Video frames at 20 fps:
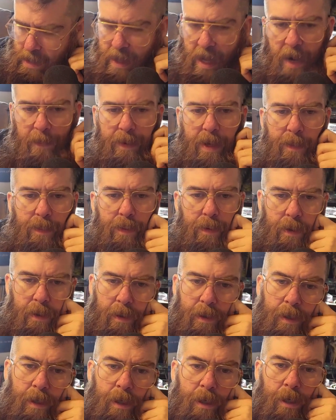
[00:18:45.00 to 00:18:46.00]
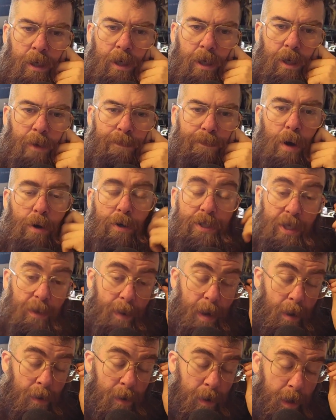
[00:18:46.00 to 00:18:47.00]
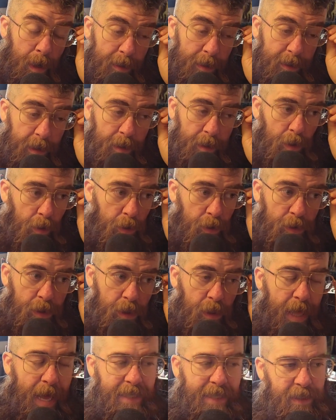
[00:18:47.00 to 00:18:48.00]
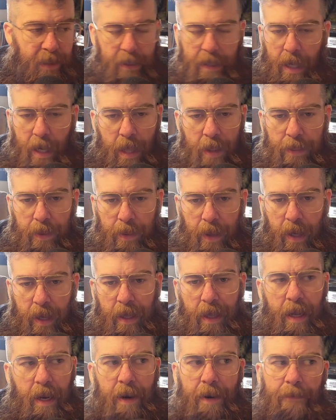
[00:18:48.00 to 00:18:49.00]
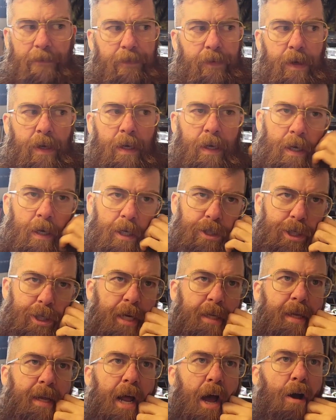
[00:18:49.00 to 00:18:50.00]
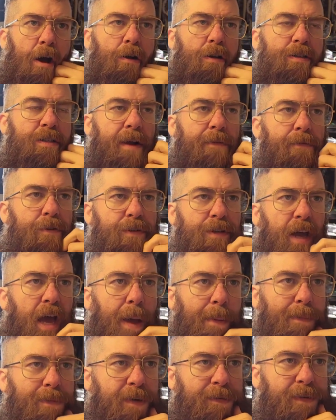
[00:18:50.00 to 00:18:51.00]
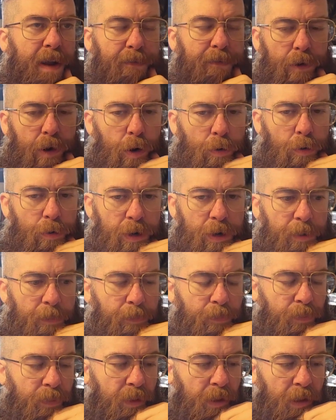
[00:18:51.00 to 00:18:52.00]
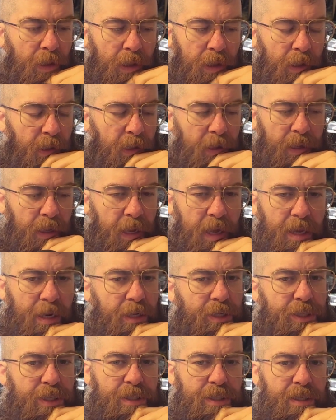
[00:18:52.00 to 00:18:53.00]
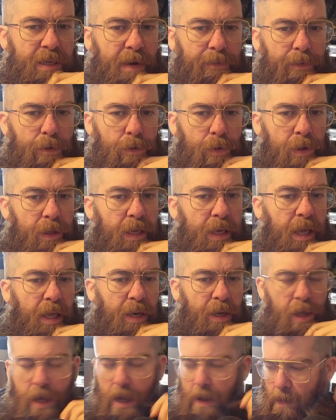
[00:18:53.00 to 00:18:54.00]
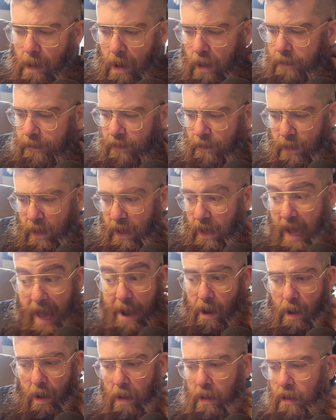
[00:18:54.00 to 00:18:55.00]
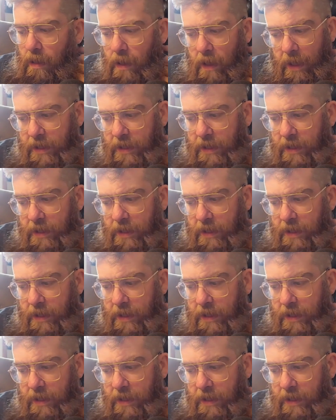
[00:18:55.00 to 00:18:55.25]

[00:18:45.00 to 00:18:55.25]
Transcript: A lot of people post about it as a cult classic kind of thing, and I've checked it out several times. I've never owned it, and it's just never really hit a mark for me at all.